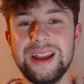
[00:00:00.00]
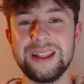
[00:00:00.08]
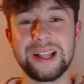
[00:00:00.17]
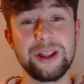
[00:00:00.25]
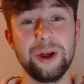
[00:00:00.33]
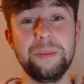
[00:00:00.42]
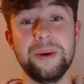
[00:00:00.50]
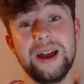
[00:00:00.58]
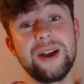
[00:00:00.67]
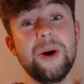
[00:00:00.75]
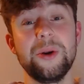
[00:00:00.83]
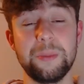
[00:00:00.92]
The club,
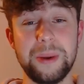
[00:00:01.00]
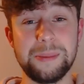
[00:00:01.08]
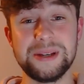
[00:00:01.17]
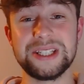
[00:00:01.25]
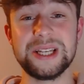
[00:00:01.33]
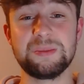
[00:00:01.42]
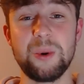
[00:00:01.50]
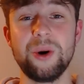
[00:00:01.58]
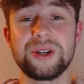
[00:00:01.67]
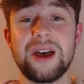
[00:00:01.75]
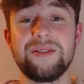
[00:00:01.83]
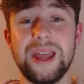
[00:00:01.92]
according to BBC
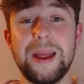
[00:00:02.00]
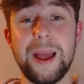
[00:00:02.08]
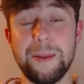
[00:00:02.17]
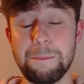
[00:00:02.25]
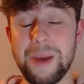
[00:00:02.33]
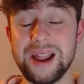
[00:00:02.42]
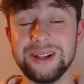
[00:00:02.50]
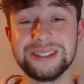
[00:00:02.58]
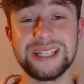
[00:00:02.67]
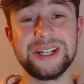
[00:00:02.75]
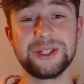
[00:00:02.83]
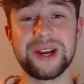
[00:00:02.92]
Sport, have a mild
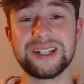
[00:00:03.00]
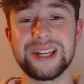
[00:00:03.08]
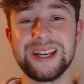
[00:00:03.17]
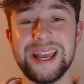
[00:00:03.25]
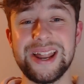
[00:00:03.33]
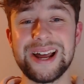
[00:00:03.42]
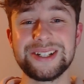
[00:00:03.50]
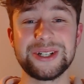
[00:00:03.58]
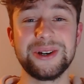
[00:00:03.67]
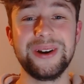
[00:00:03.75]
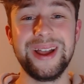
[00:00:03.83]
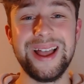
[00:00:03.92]
interest in
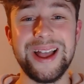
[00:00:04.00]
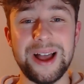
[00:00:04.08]
Iheanacho.